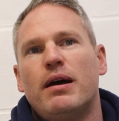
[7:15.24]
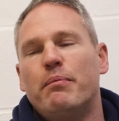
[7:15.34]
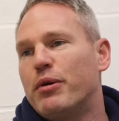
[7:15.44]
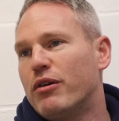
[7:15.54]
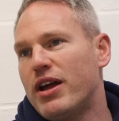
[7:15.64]

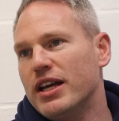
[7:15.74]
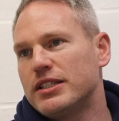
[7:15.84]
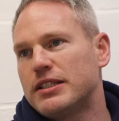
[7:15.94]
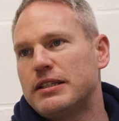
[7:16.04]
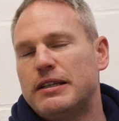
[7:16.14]
and
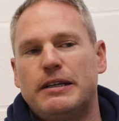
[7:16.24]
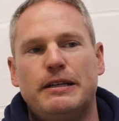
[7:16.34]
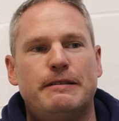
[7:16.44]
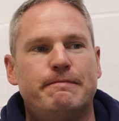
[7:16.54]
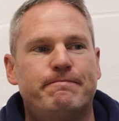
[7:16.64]
progress.
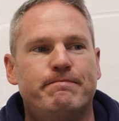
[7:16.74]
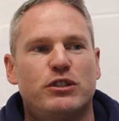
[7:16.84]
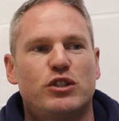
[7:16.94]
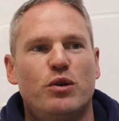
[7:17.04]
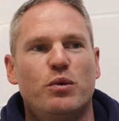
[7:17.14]
Um,
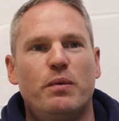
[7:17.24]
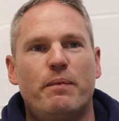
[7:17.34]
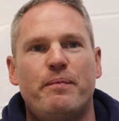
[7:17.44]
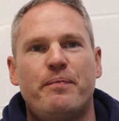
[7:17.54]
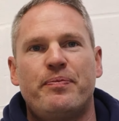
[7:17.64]

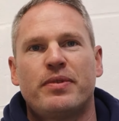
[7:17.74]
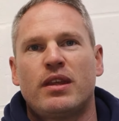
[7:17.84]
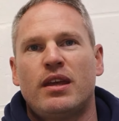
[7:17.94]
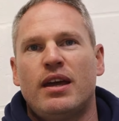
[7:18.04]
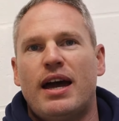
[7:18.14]
so
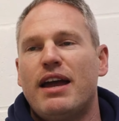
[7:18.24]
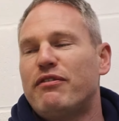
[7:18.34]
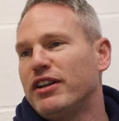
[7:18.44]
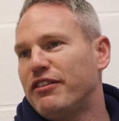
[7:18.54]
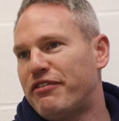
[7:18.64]

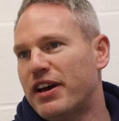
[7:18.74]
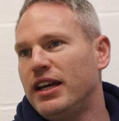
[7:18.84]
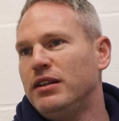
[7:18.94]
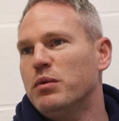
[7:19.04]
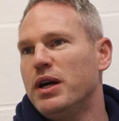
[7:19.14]
I've had to
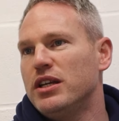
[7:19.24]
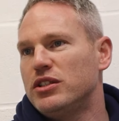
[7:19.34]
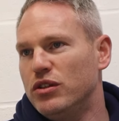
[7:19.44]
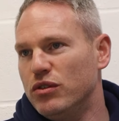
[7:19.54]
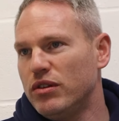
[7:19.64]
find
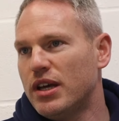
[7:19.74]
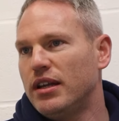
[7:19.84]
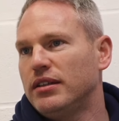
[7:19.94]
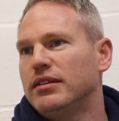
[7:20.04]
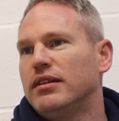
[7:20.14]
ways to do
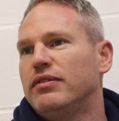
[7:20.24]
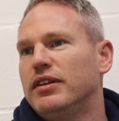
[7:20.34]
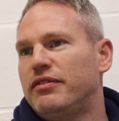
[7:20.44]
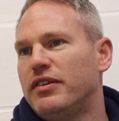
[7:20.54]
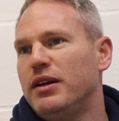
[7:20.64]
that. I've
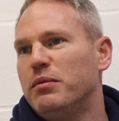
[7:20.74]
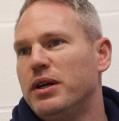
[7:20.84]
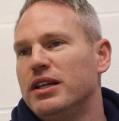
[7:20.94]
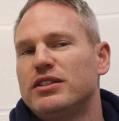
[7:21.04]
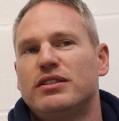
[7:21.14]
had to find
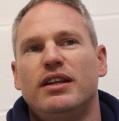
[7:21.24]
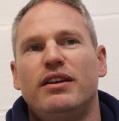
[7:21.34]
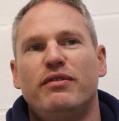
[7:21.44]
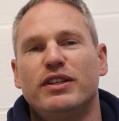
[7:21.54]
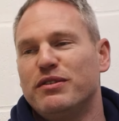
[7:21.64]
ways,
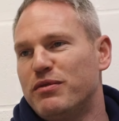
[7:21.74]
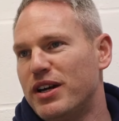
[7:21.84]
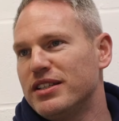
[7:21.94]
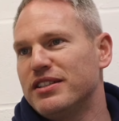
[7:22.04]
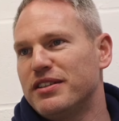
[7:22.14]
innovative
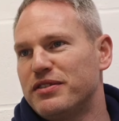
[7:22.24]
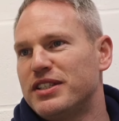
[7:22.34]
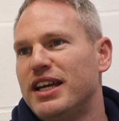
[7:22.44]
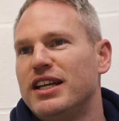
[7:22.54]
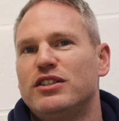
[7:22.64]
ways, as I've
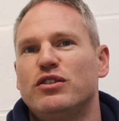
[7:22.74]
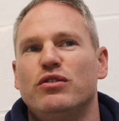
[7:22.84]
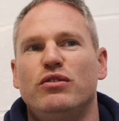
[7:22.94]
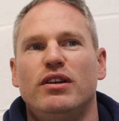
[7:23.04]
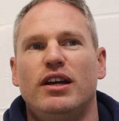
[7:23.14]
said,
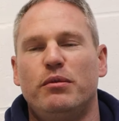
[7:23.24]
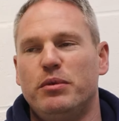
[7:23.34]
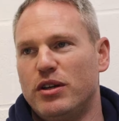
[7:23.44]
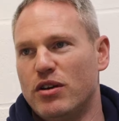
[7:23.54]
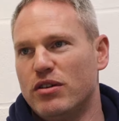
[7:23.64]
to
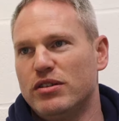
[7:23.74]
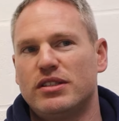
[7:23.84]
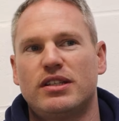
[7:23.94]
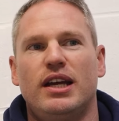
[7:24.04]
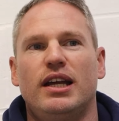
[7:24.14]
help the
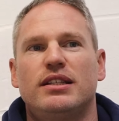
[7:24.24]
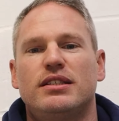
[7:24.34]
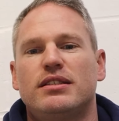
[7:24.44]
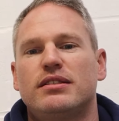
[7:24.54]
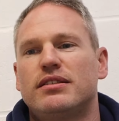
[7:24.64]
girls.
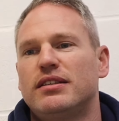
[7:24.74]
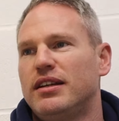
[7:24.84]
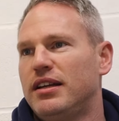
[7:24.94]
It's